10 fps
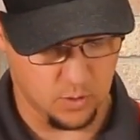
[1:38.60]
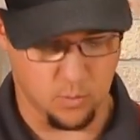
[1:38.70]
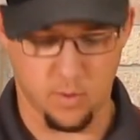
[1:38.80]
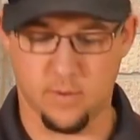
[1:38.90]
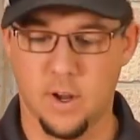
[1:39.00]

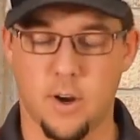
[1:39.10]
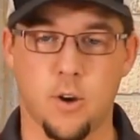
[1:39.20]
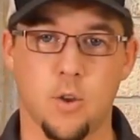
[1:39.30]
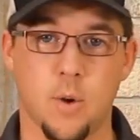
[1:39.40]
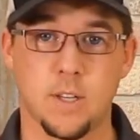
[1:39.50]
We've got our
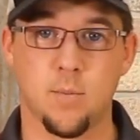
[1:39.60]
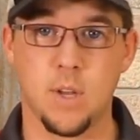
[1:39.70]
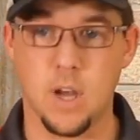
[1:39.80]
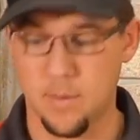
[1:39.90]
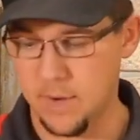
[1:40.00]

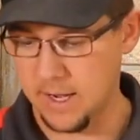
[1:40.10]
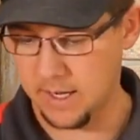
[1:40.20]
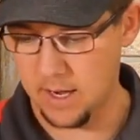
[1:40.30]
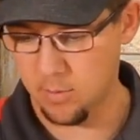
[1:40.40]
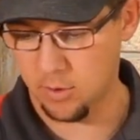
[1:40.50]
USB update
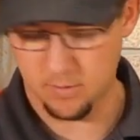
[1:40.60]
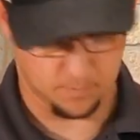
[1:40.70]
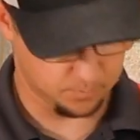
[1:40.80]
cable,